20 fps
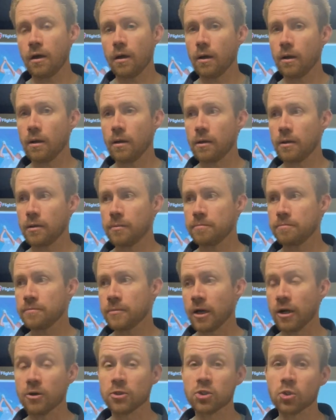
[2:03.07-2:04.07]
Um,
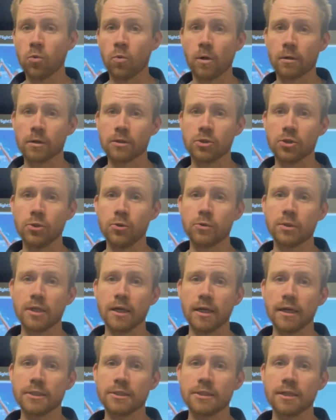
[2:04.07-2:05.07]
I also wanted to
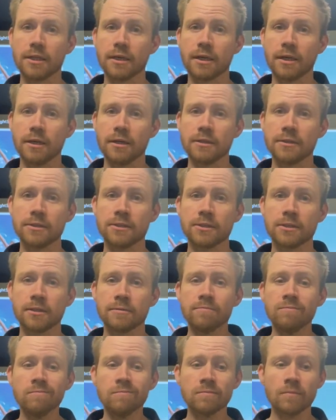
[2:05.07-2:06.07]
test against
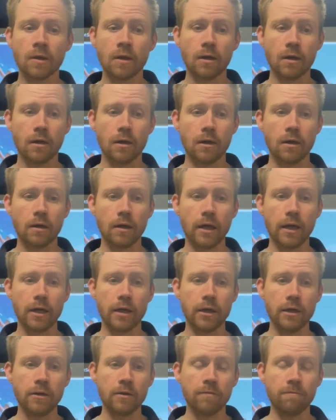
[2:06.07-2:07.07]
uh,
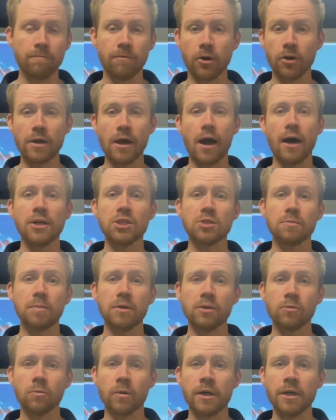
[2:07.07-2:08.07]
a very high
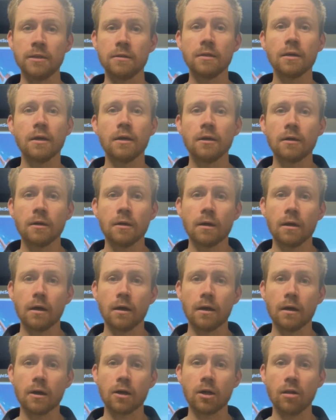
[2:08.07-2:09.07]
spin rate
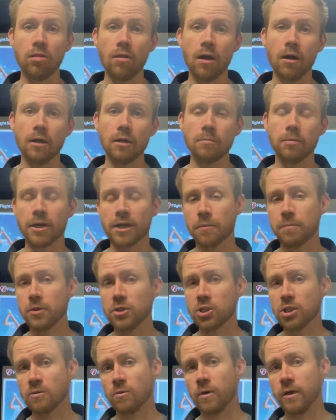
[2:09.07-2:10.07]
uh, club like a
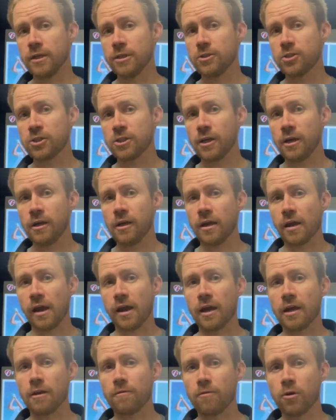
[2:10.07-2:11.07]
pitching wedge
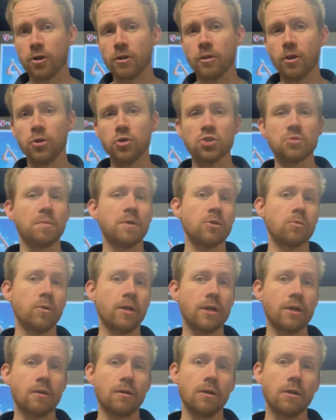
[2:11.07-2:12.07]
and a very low spin
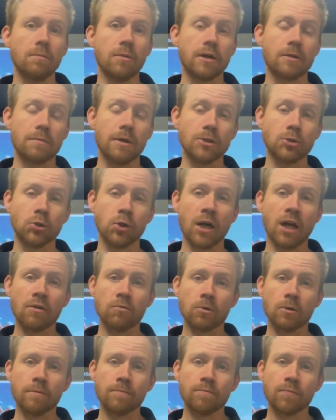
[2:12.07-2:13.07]
rate club like my
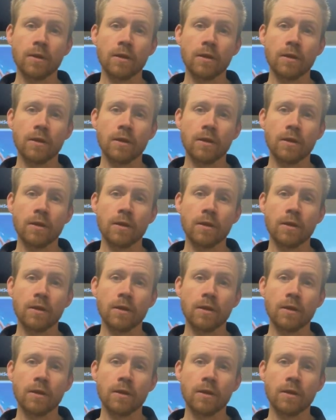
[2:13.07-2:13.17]
driver.